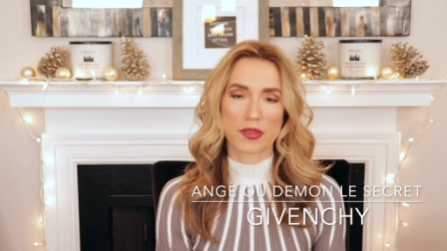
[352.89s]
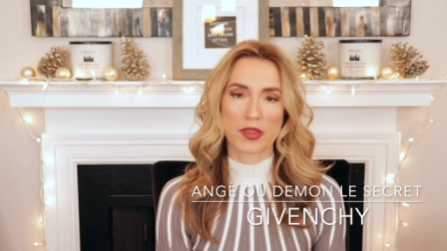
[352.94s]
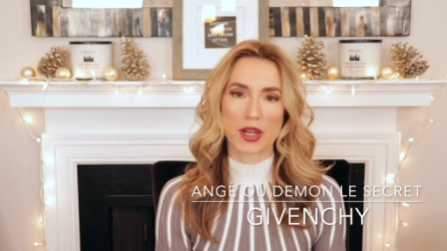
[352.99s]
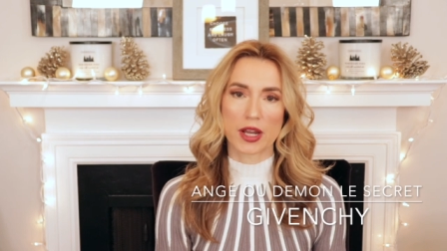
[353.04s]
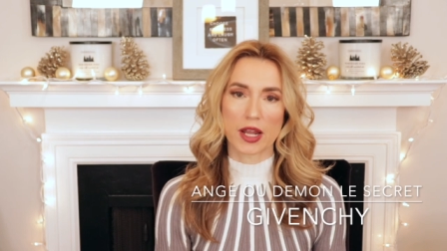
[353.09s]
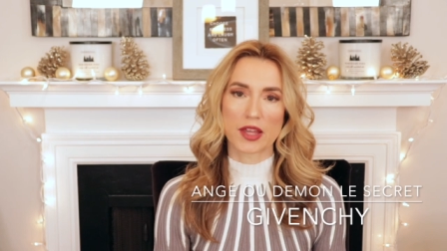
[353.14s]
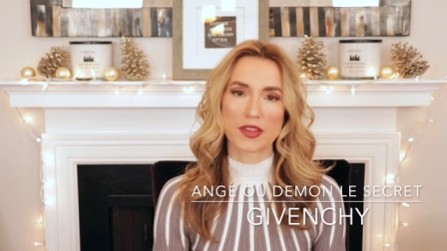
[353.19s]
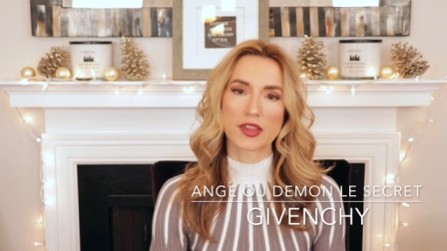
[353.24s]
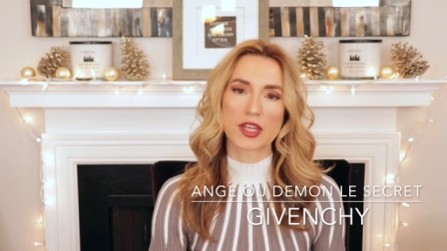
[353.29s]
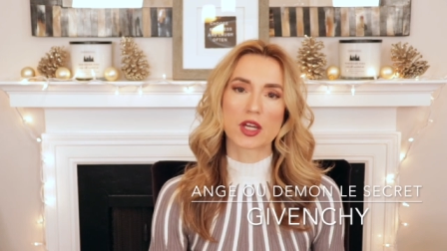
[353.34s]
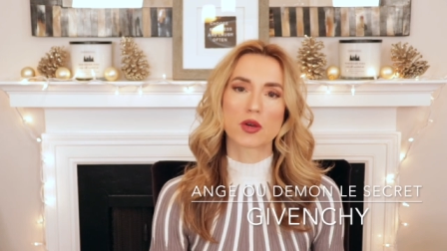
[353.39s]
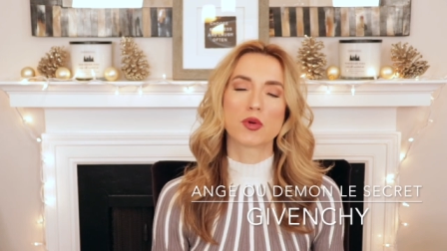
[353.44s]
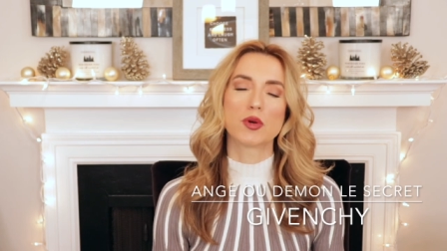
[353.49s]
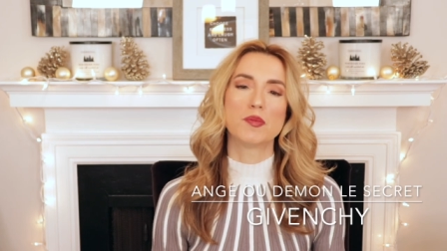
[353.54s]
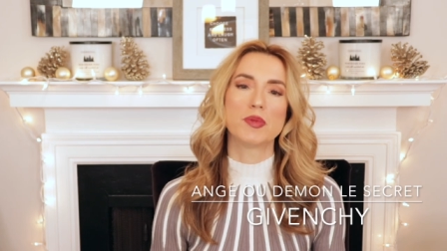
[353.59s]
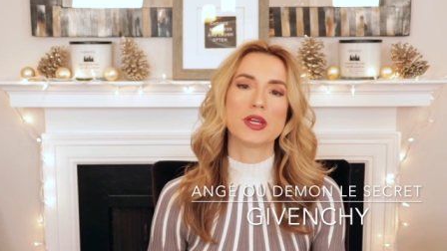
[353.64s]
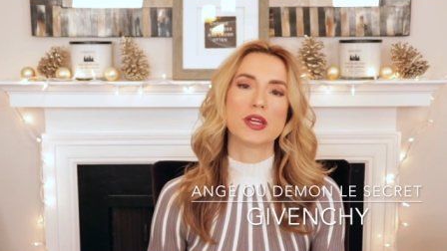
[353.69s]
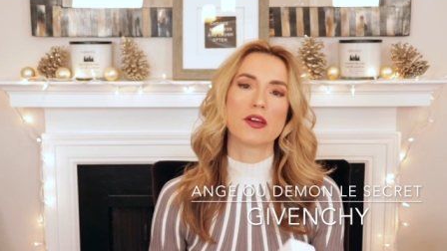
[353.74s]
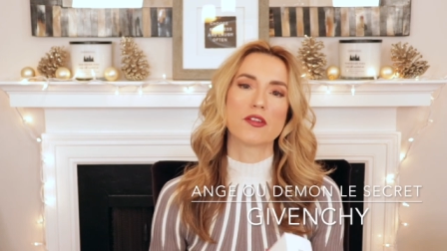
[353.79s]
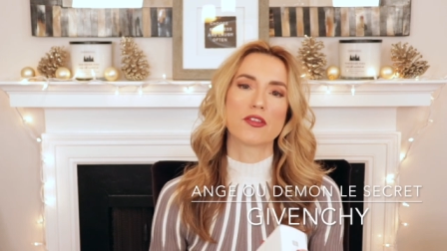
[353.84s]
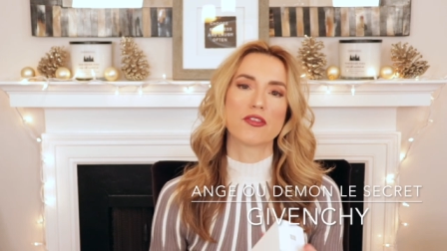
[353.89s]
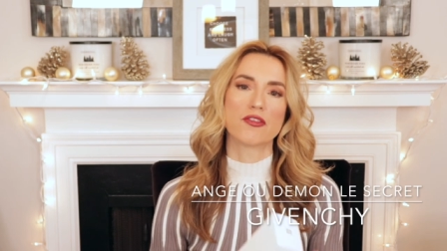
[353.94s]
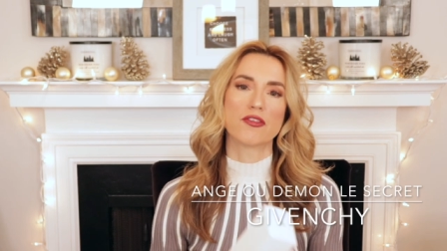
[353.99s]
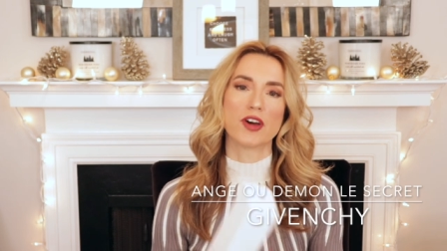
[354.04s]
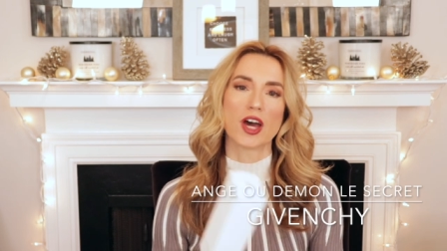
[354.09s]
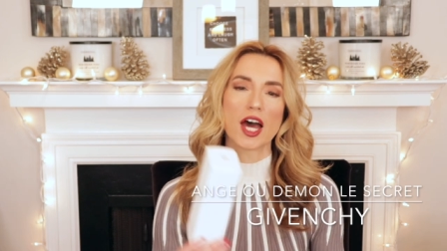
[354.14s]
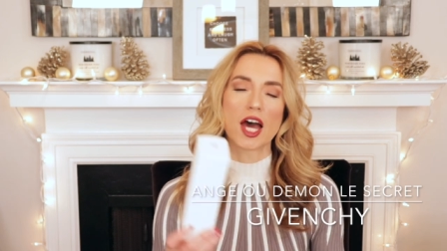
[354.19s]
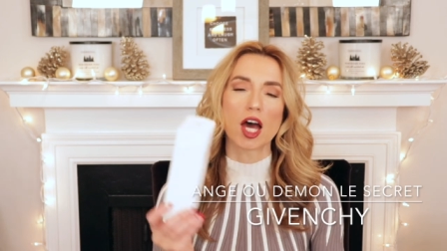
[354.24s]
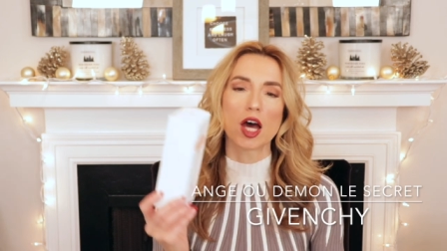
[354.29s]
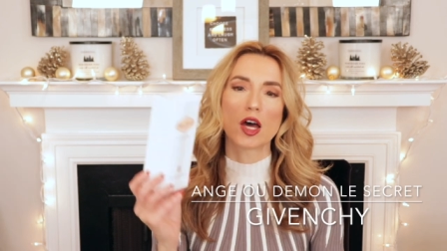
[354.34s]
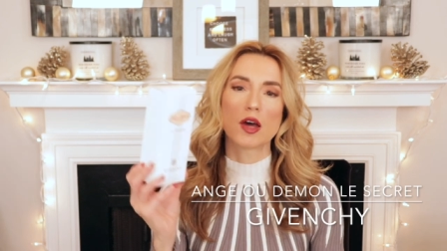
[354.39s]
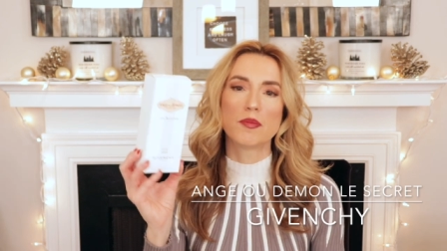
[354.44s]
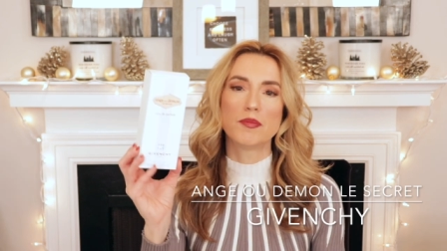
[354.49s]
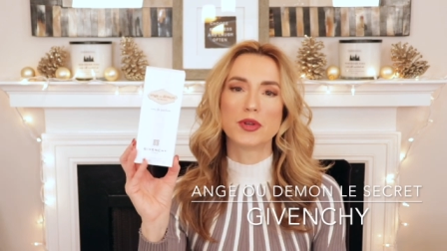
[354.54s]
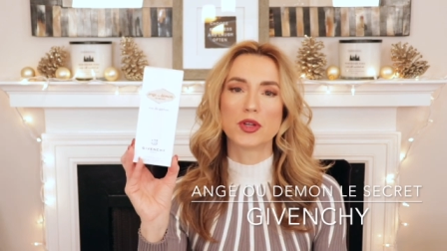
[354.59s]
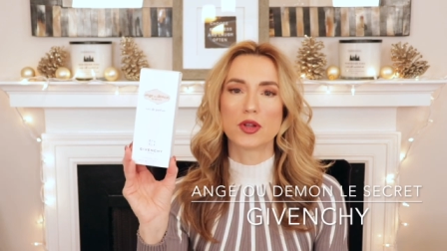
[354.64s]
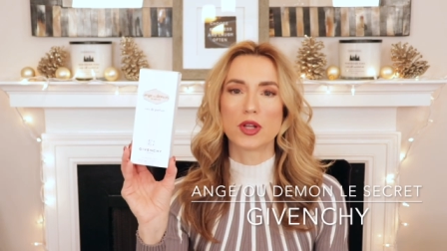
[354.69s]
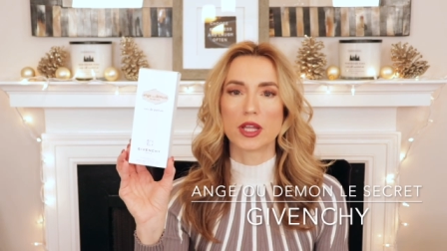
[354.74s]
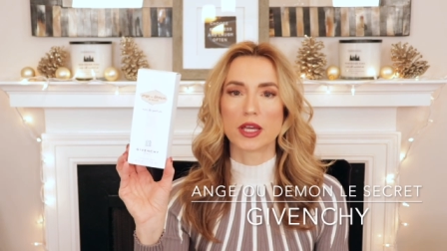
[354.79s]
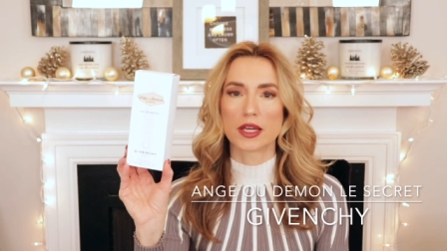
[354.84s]
that I think would be
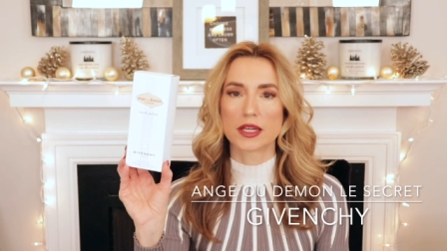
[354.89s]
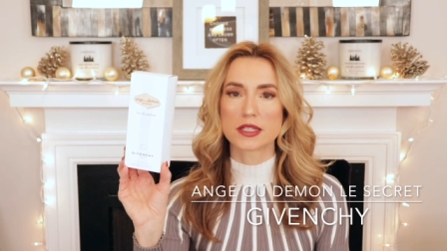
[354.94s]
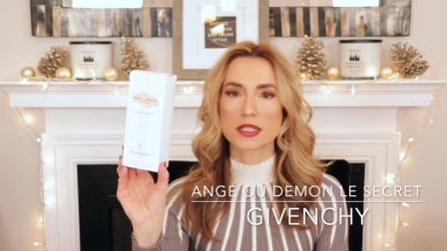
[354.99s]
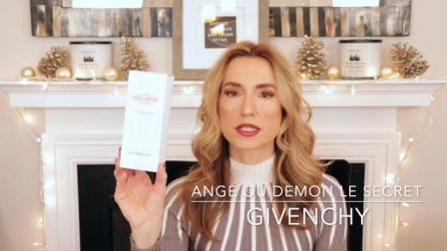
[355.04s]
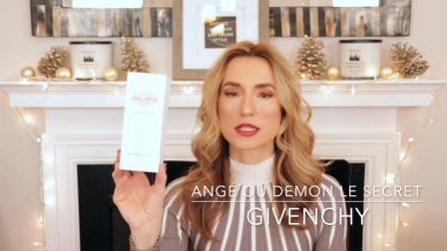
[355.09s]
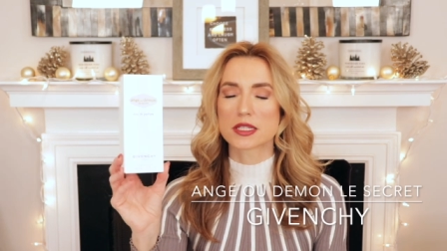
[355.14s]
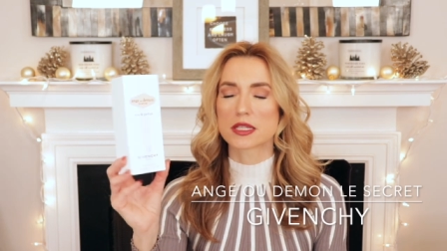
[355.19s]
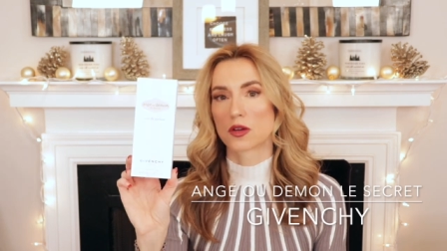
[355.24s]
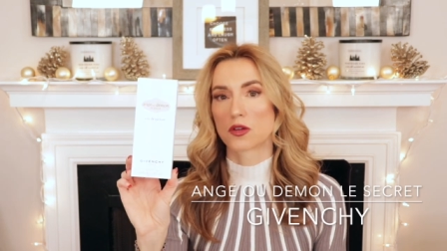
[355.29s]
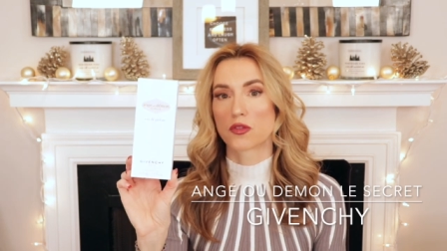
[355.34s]
fabulous